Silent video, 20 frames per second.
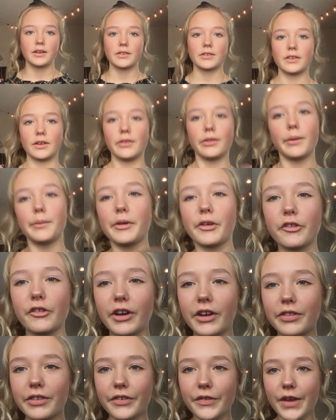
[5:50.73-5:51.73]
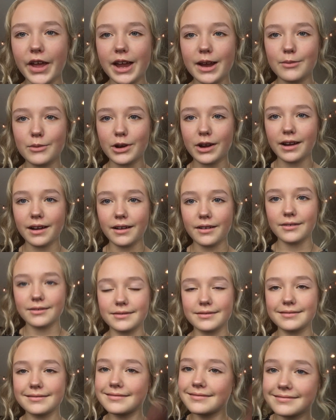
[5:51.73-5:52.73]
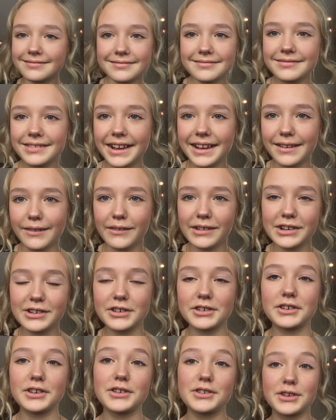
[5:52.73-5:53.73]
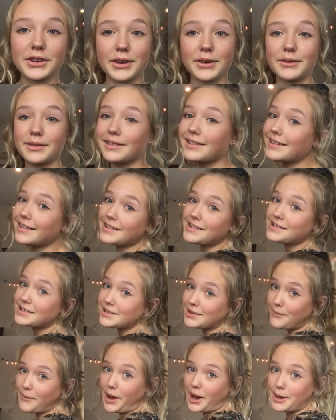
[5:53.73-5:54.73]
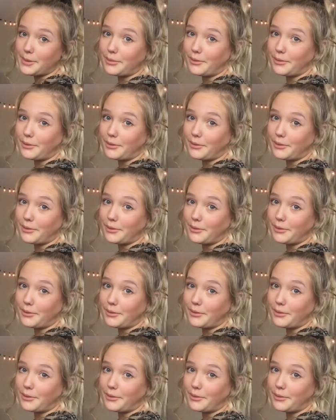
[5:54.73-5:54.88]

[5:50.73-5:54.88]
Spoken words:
So let me straighten this camera out, and I'll introduce you to my